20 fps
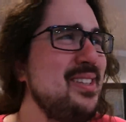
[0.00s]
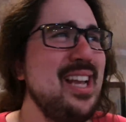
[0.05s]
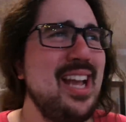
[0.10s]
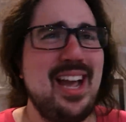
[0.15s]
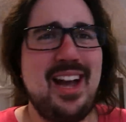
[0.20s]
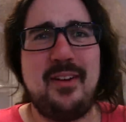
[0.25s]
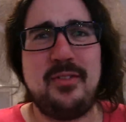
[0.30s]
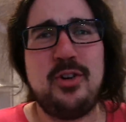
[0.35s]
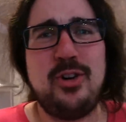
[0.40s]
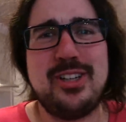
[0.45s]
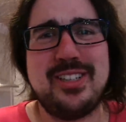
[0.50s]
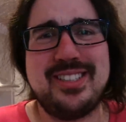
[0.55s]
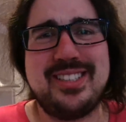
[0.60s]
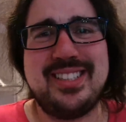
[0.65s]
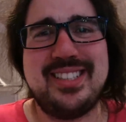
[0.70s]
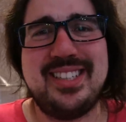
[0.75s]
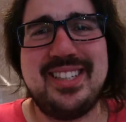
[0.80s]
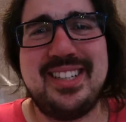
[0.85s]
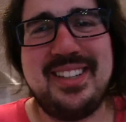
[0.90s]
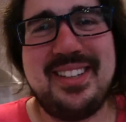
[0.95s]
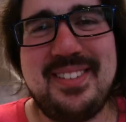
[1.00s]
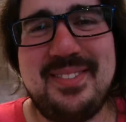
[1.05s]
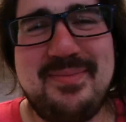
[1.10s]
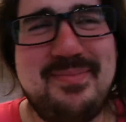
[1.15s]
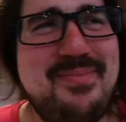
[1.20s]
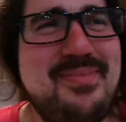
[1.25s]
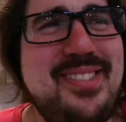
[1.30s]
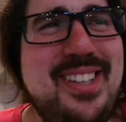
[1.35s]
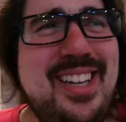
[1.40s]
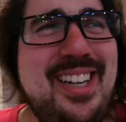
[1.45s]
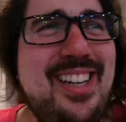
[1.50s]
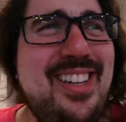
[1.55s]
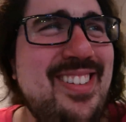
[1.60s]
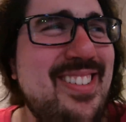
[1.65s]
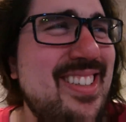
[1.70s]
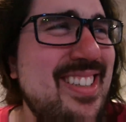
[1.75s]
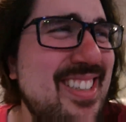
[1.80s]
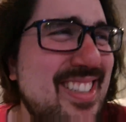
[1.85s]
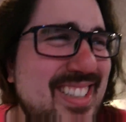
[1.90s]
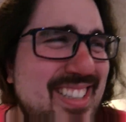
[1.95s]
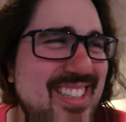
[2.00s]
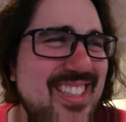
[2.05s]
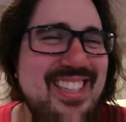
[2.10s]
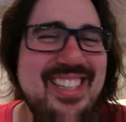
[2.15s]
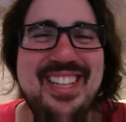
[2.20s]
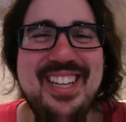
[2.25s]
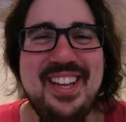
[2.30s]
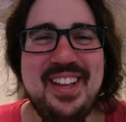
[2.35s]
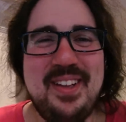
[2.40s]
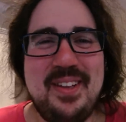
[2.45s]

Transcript: yeah, of course. The hell? what are you gonna do with your